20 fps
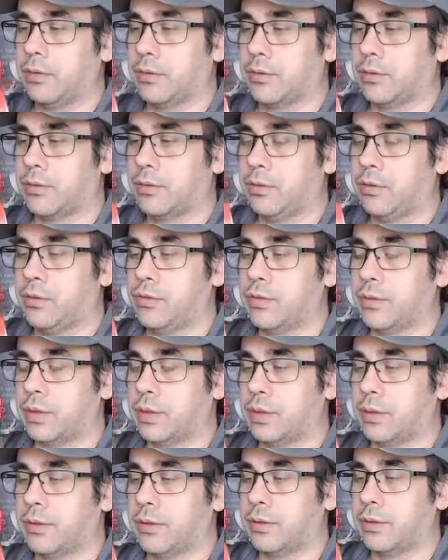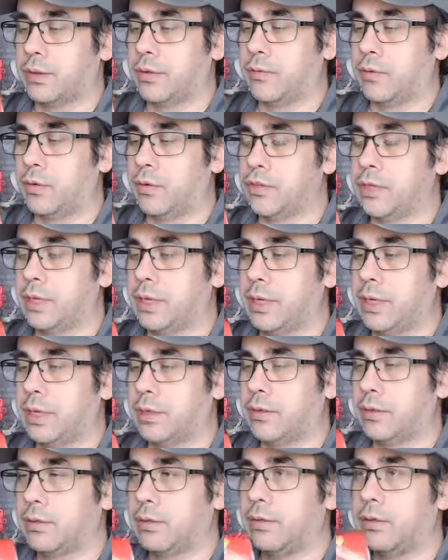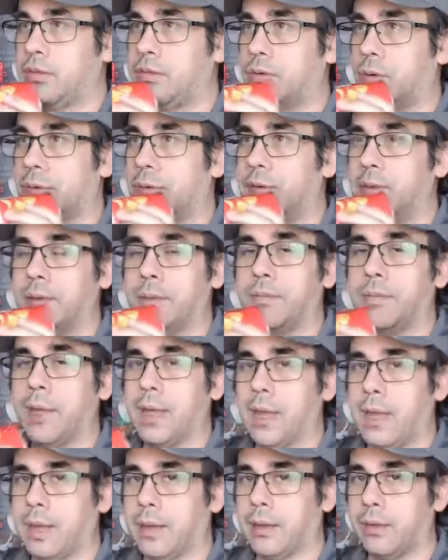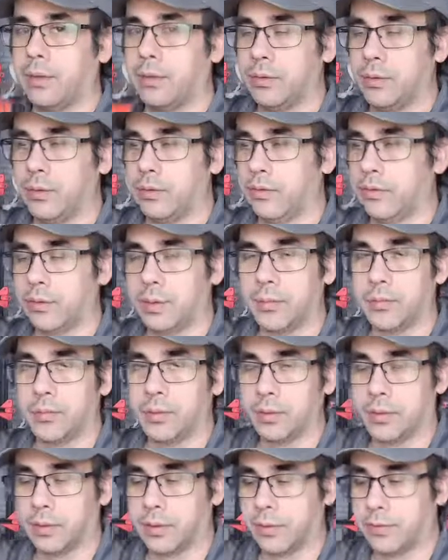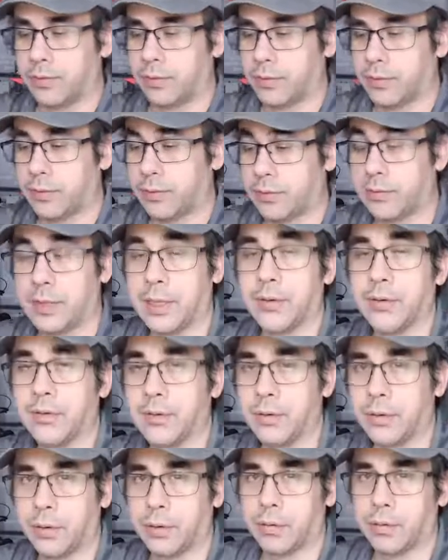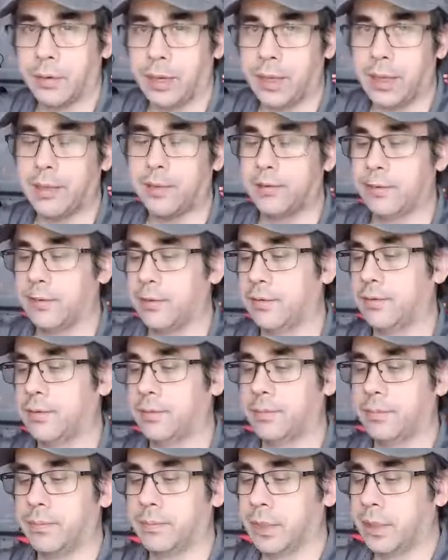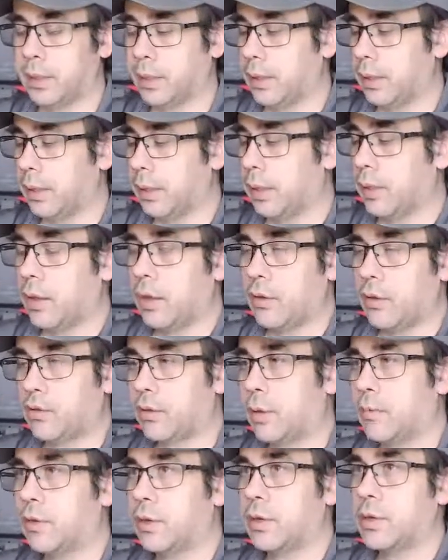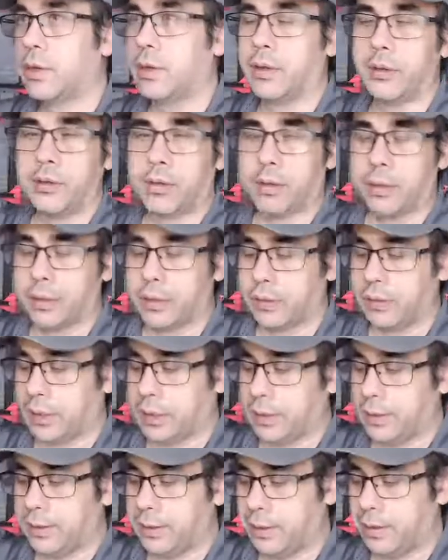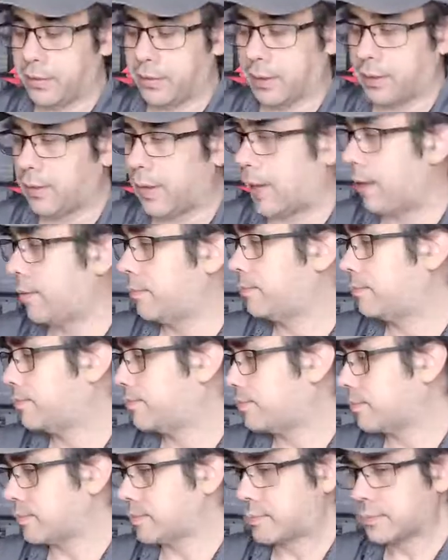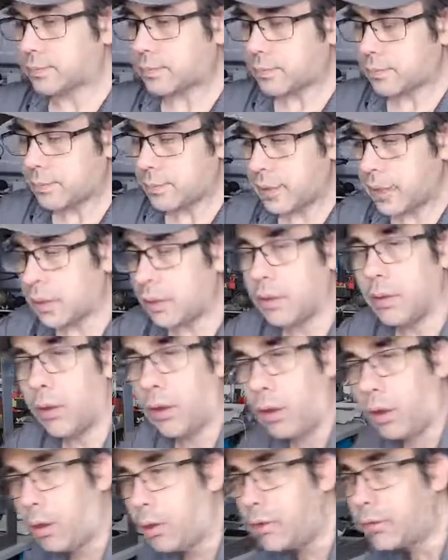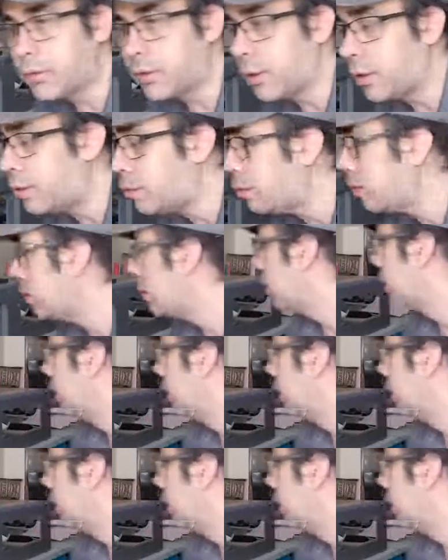just use the conversion kit to join them and do some sort of sensor array system. So I'm working on little ideas like that. Also,